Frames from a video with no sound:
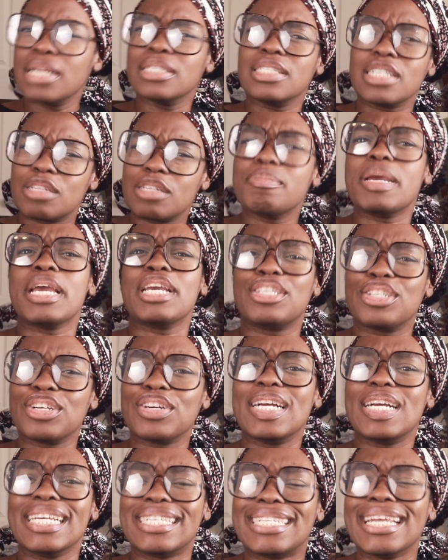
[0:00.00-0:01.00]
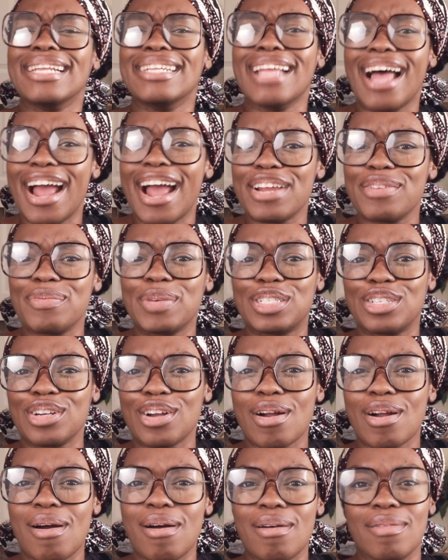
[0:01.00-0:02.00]
just make sure it's aligned with
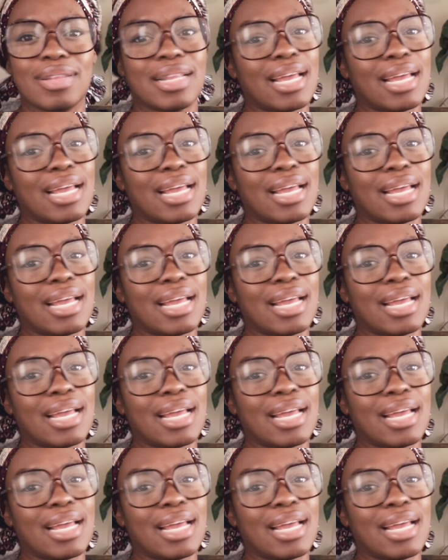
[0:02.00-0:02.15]
your goal.